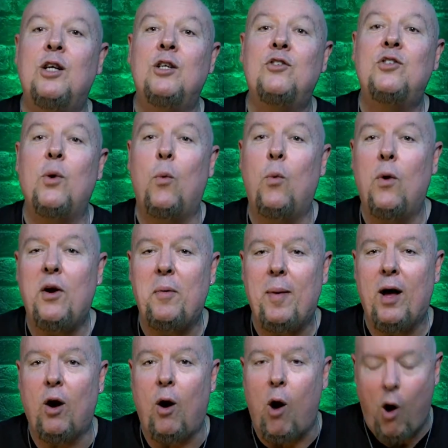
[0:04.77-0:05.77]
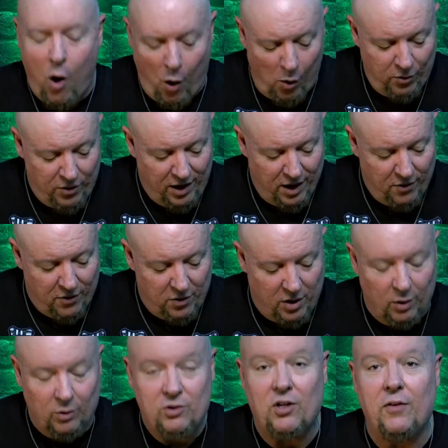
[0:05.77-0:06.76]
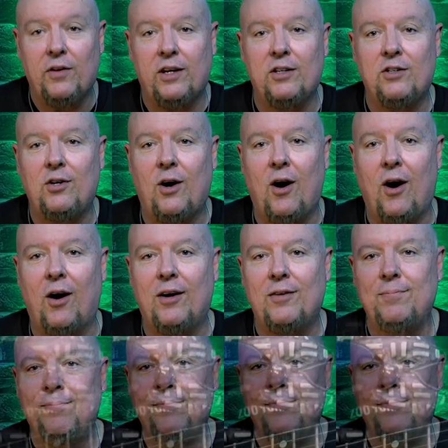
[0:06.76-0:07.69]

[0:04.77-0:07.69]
So what about all the other notes on the guitar?